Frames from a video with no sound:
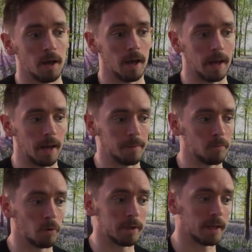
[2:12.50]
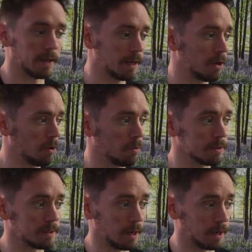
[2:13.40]
And one thing I didn't do
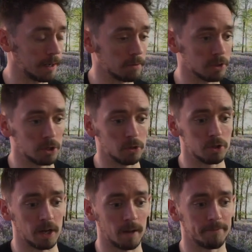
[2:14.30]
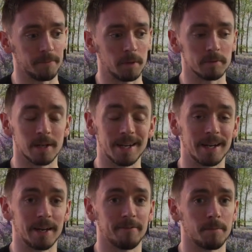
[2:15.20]
was, and I think it was a huge help for me, was I
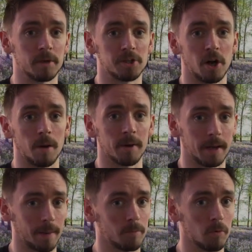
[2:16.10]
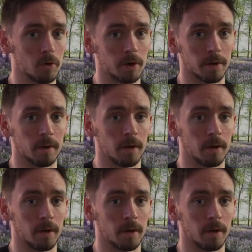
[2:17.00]
didn't give up my job. I kept working.